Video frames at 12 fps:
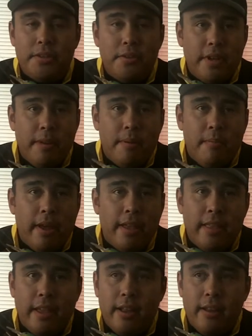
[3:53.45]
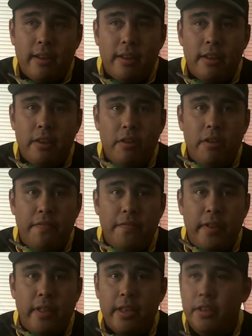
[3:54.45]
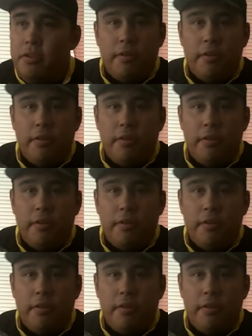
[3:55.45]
no doubt in my mind that you feel it.